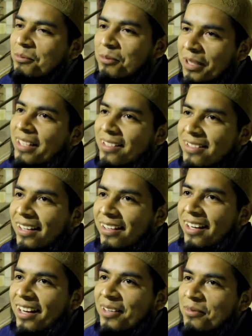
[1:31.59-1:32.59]
We can say
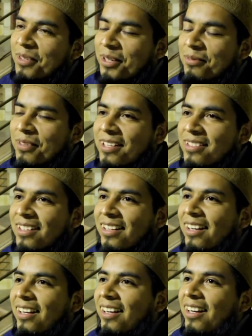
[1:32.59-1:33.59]
that if they're friends,
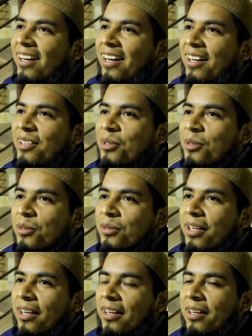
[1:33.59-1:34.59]
and
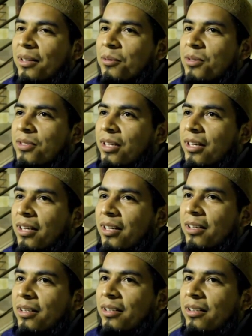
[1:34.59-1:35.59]
we
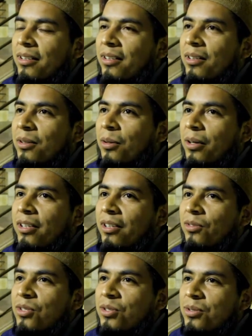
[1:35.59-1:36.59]
start going
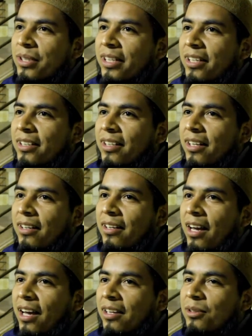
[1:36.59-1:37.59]
on the street and
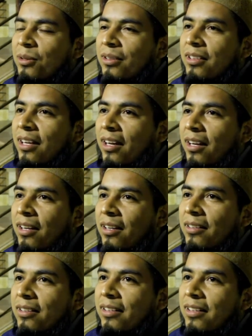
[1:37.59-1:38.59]
hang with a
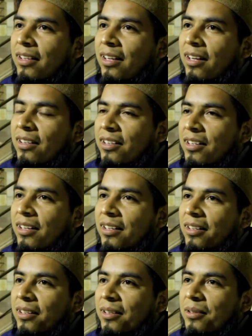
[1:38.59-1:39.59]
lot
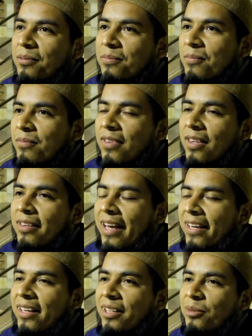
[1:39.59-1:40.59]
of
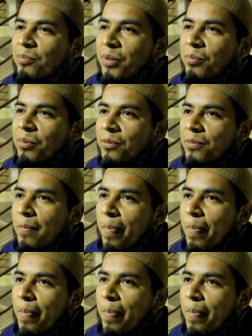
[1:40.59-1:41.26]
that kind of people.